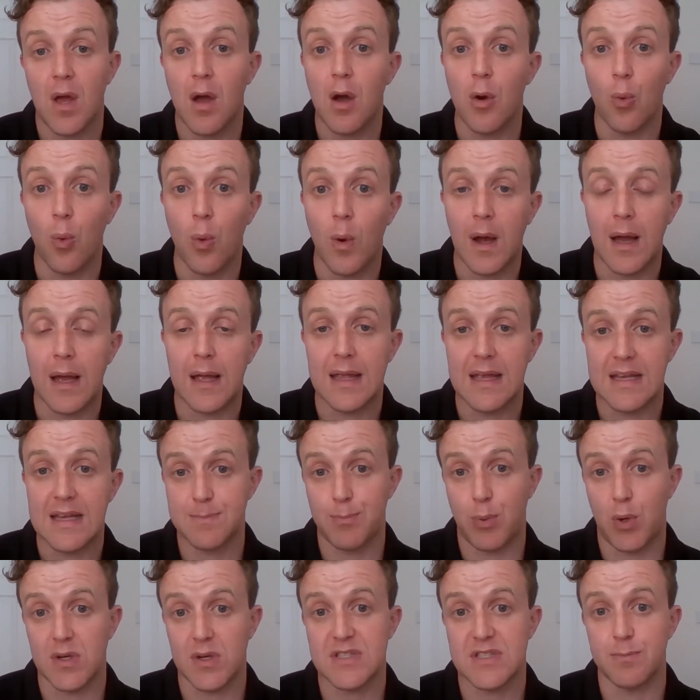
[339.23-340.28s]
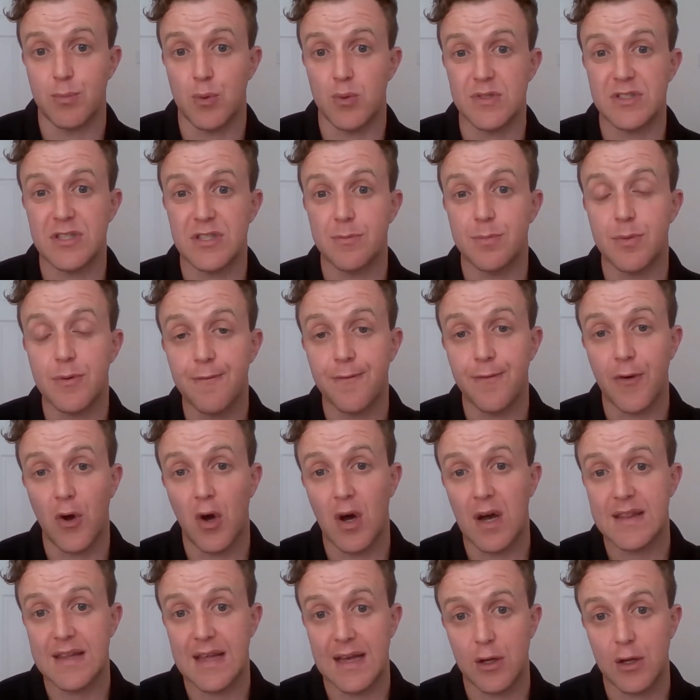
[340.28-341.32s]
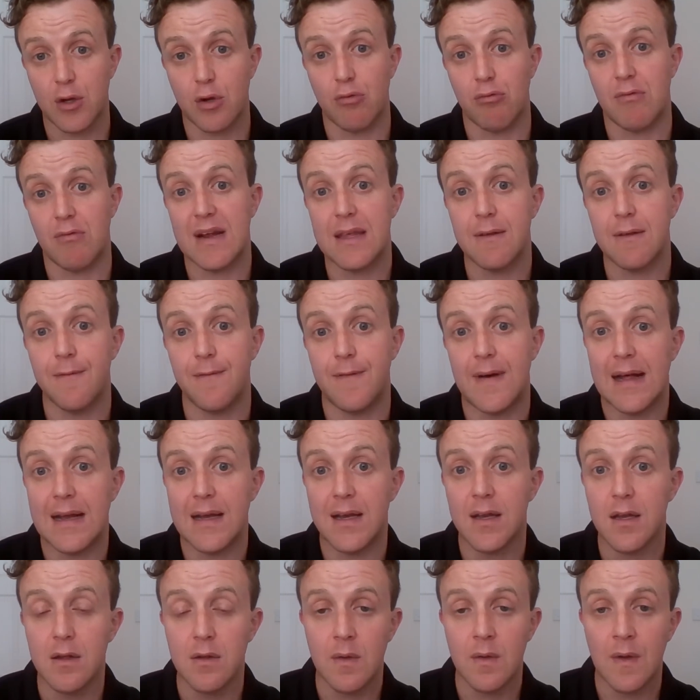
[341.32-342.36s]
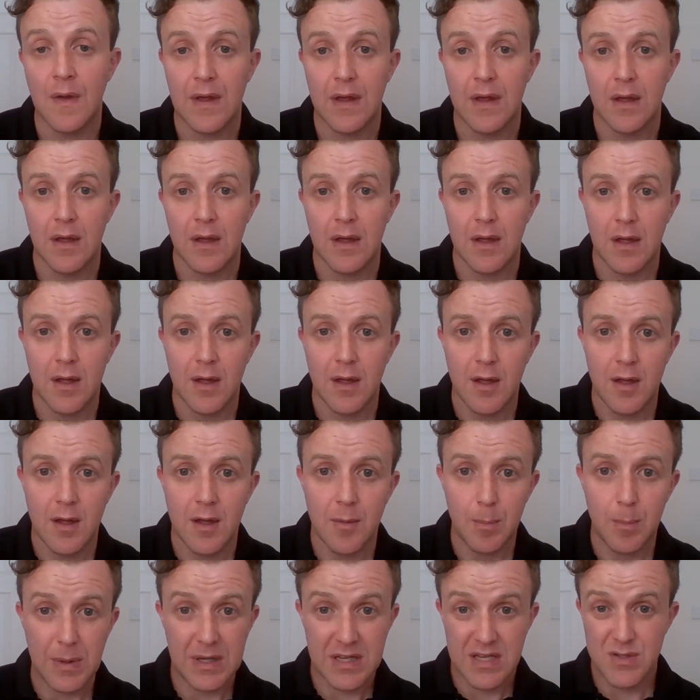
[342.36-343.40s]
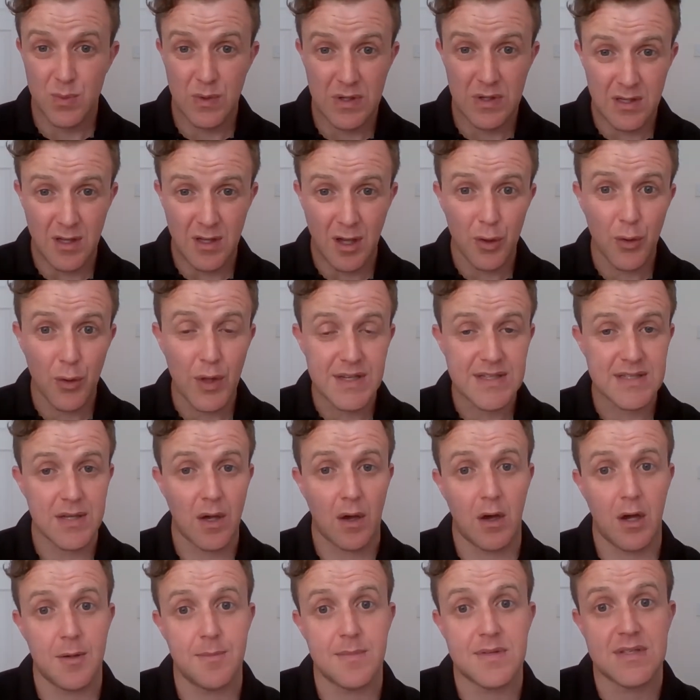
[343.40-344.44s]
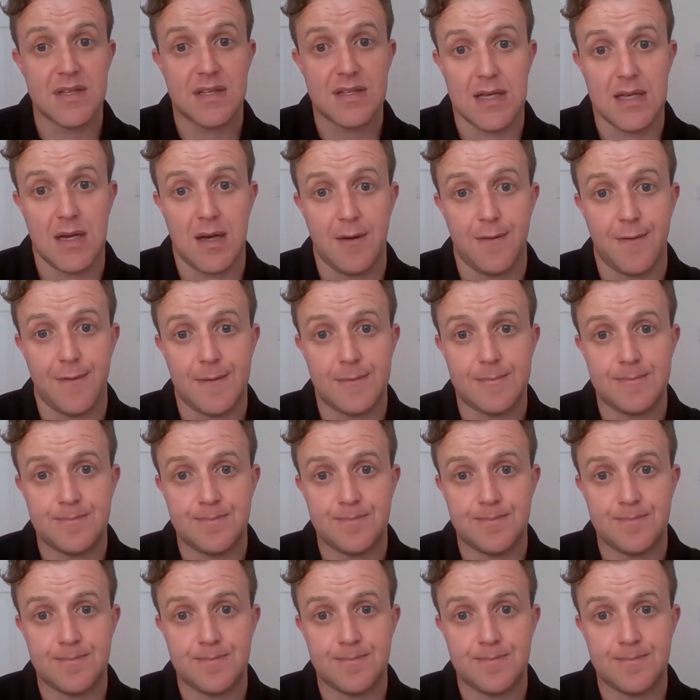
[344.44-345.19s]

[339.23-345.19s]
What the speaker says: a way as possible to provide that great value, because we know that times are tough.